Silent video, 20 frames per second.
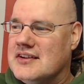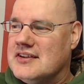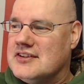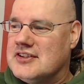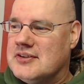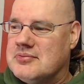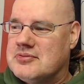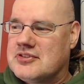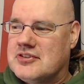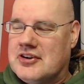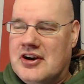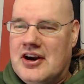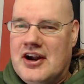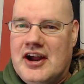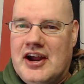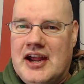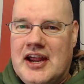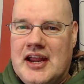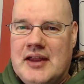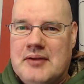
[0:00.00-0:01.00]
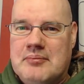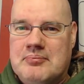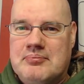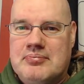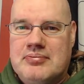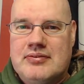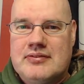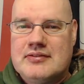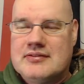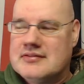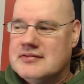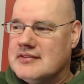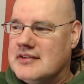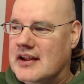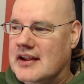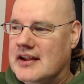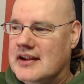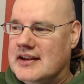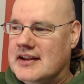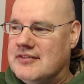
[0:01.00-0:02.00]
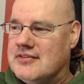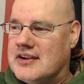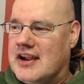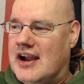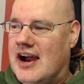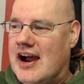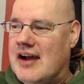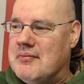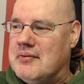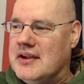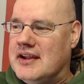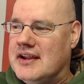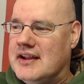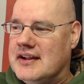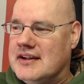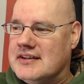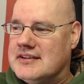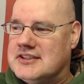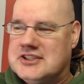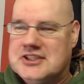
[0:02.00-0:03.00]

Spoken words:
Subscribe, leave a comment,